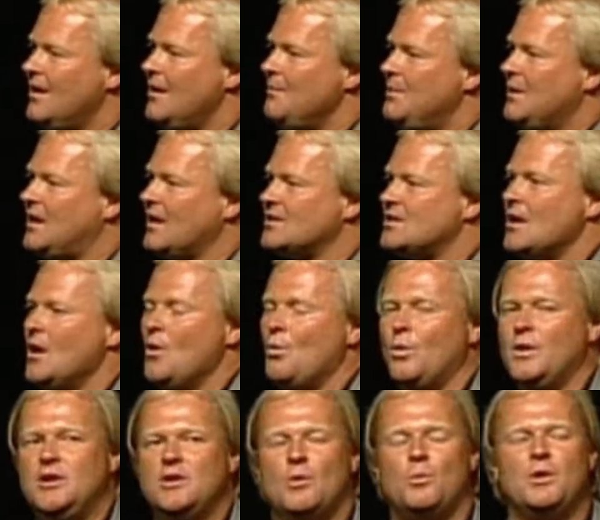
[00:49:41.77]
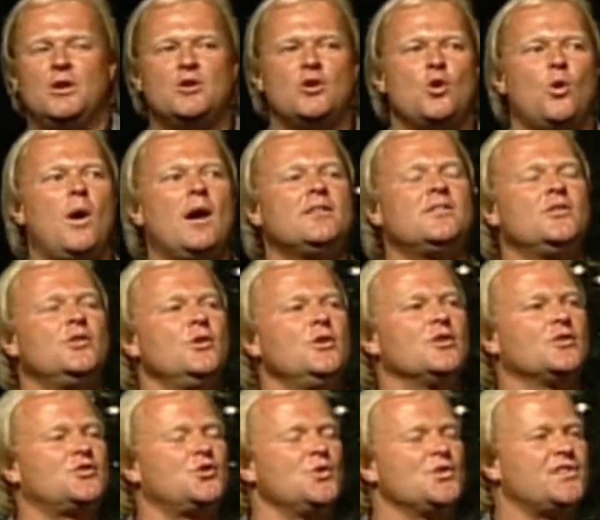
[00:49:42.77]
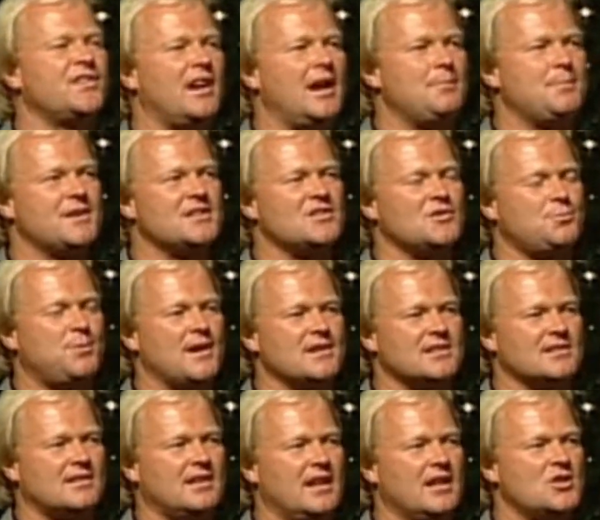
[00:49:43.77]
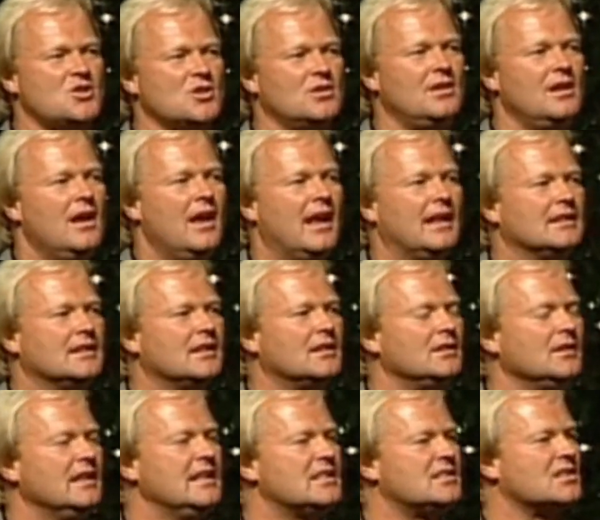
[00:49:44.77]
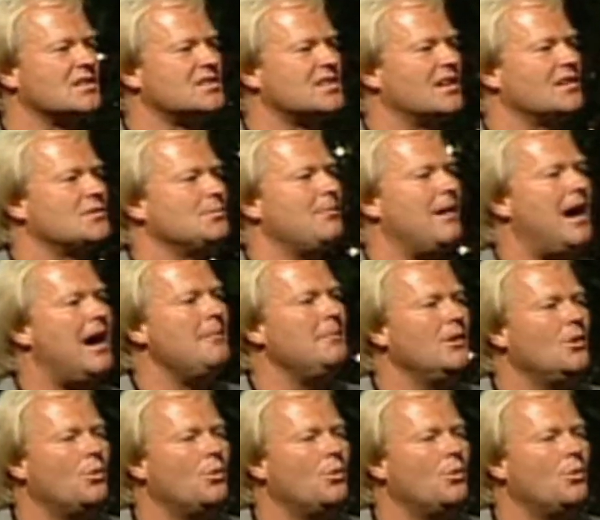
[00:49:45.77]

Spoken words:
Because when you go out to do your Tuesday night business presentation and little Lisa says, Mommy,